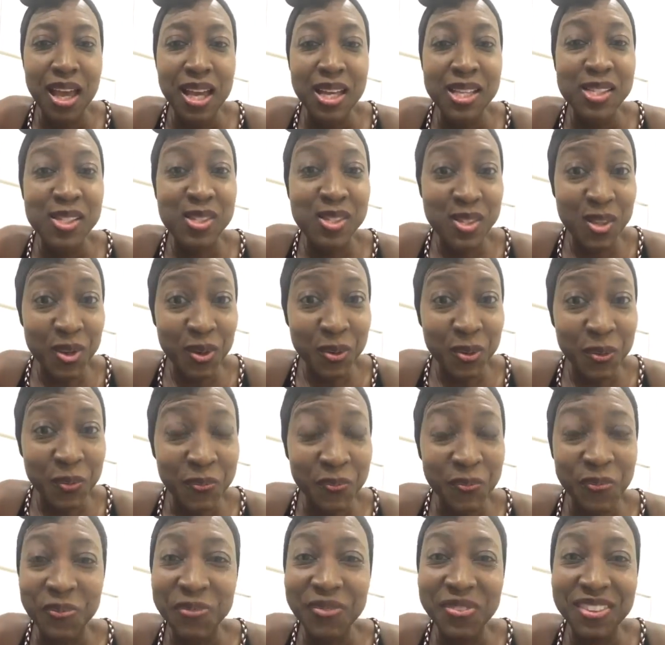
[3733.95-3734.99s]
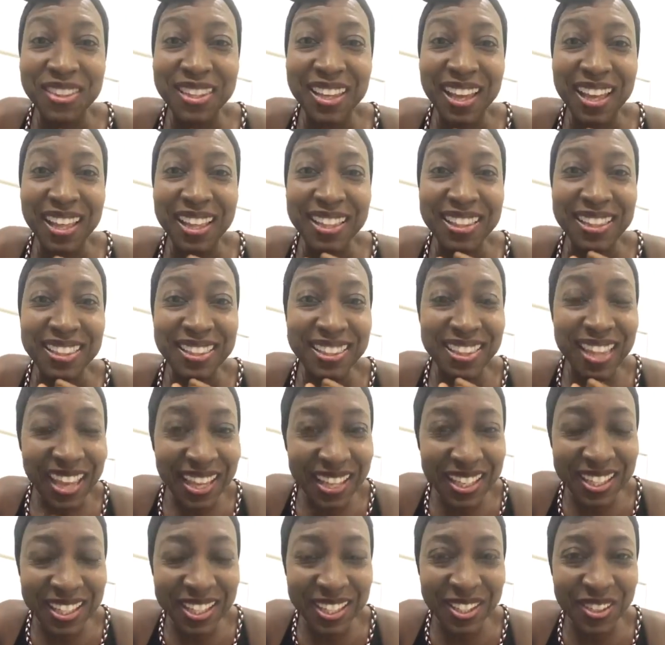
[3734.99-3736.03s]
So
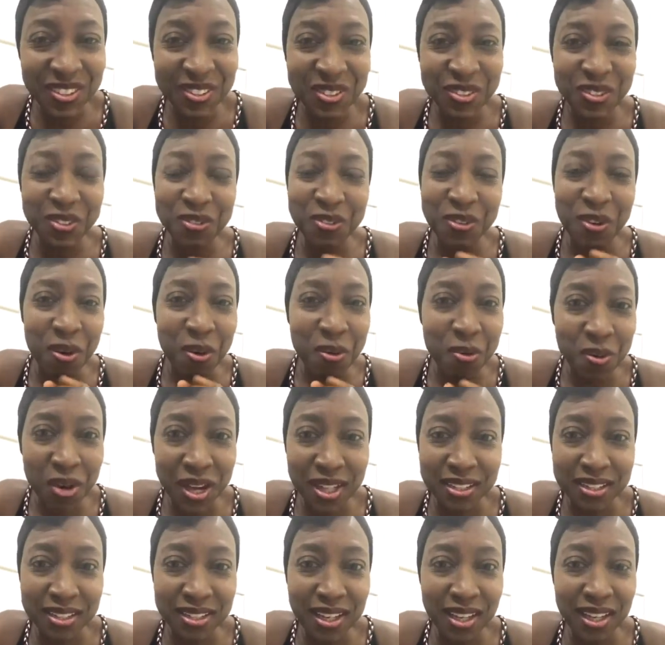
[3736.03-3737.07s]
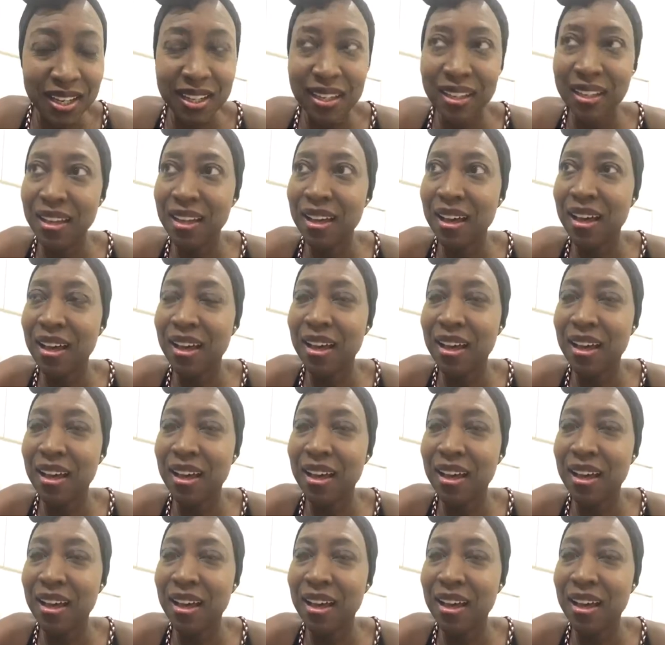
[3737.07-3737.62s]
thank you for watching.